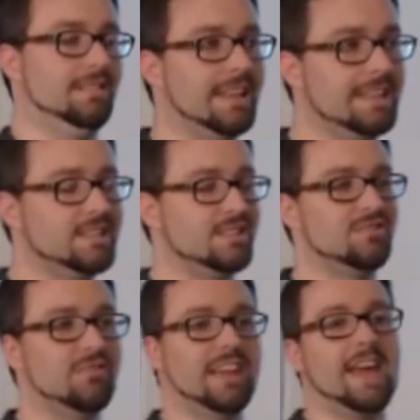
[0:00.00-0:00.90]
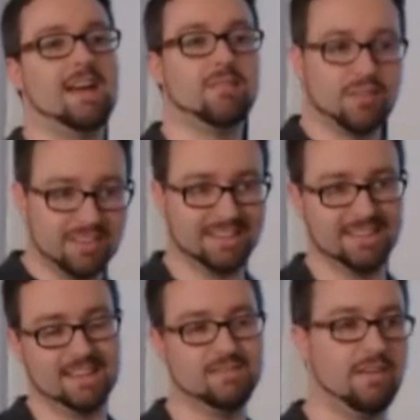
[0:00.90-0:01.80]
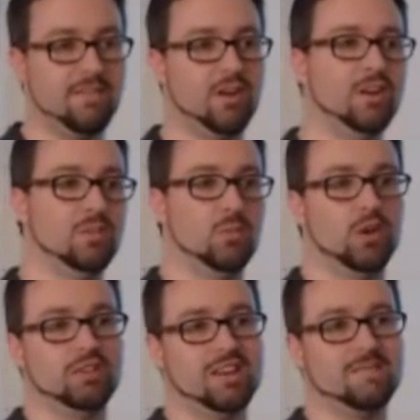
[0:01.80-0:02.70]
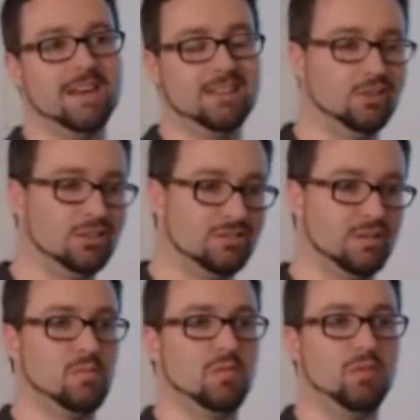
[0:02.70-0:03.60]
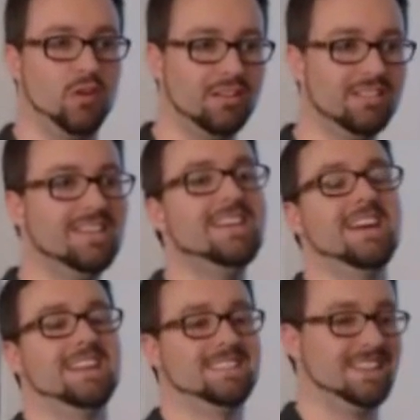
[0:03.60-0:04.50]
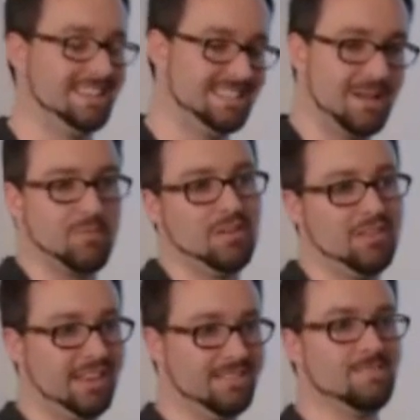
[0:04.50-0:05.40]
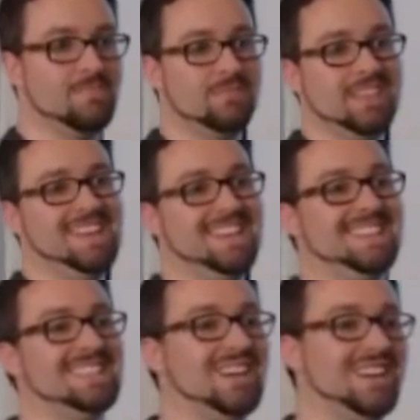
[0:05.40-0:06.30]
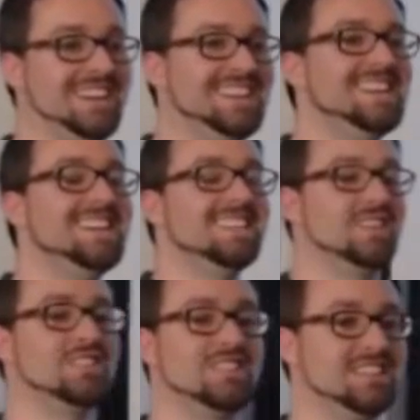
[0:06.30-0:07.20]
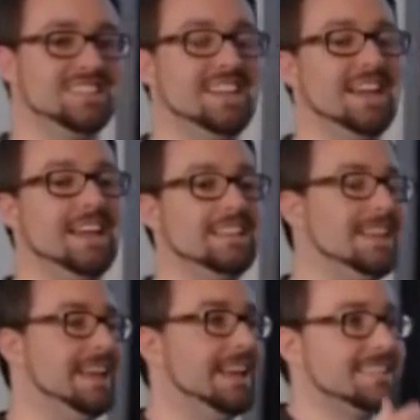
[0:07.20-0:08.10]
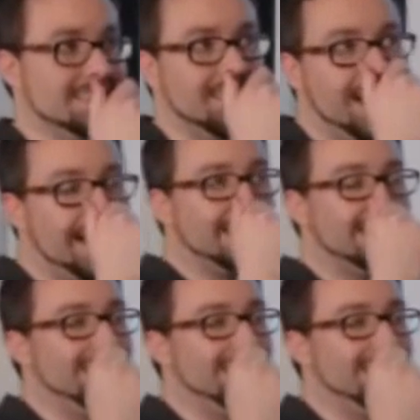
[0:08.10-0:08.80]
you just forget everything that you've ever heard the word domain used for before, and it's like a separate thing. so it's just, it's like,